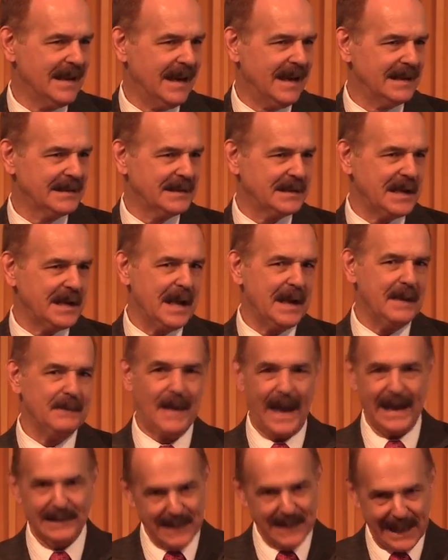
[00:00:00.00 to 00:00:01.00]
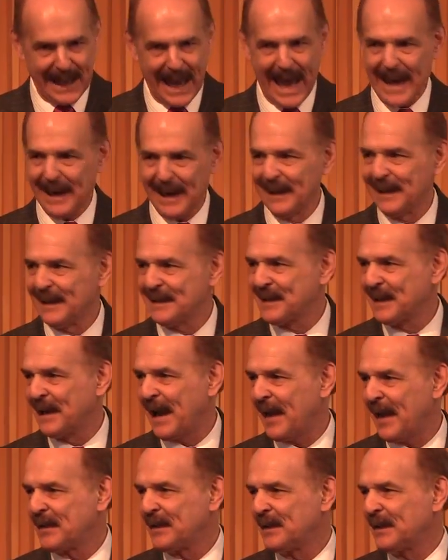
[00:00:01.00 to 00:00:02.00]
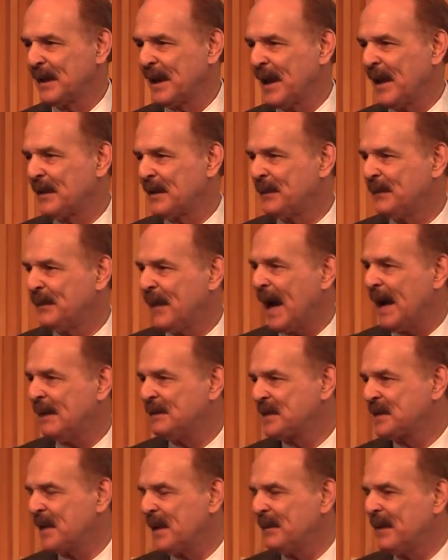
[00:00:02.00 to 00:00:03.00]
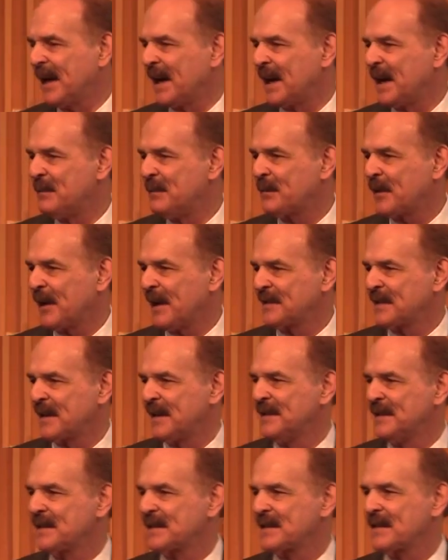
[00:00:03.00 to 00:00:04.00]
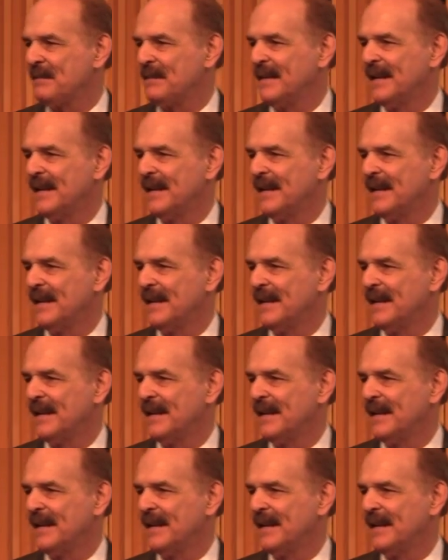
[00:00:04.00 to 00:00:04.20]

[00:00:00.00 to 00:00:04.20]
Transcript: Steve, as a catalyst, gathered together 5 seminary presidents,